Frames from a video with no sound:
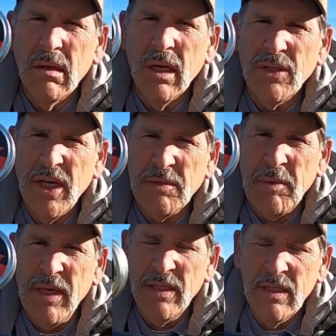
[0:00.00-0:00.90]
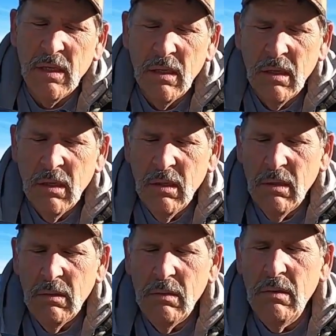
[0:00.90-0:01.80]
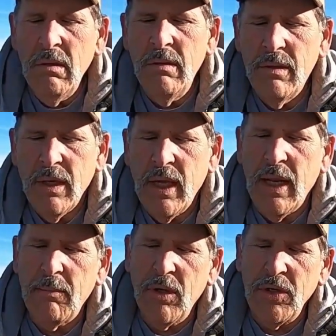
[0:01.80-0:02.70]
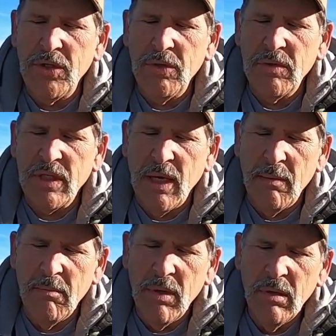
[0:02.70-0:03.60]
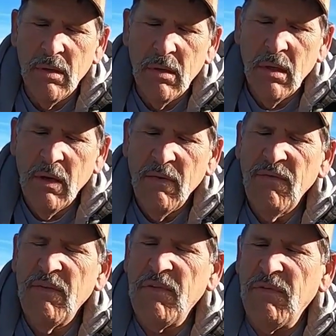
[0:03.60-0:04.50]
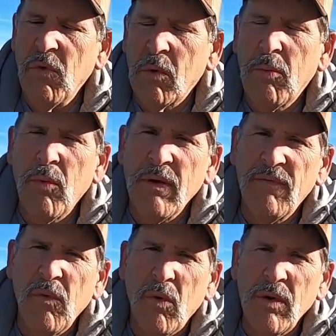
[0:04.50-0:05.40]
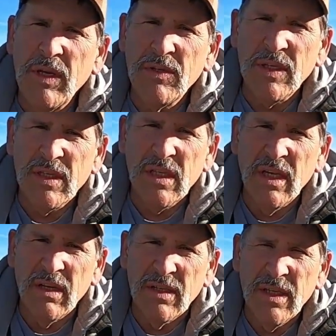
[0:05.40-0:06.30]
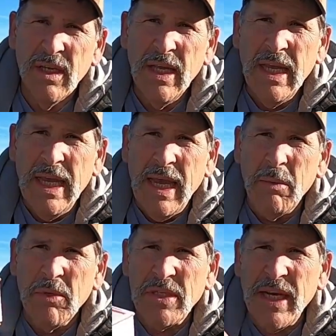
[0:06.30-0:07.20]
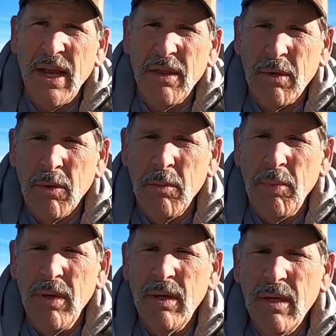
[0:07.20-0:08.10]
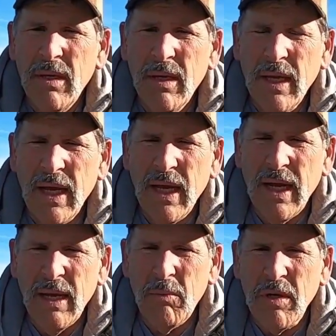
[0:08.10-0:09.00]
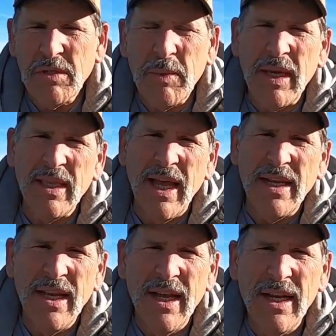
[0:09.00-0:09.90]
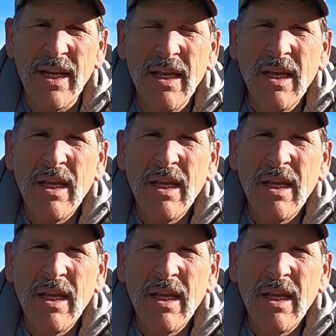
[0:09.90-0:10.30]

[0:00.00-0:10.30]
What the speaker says: JSBs. And I'm going to shoot some 54.4 Nielsen slugs, and we'll see how they group. Once we get that done,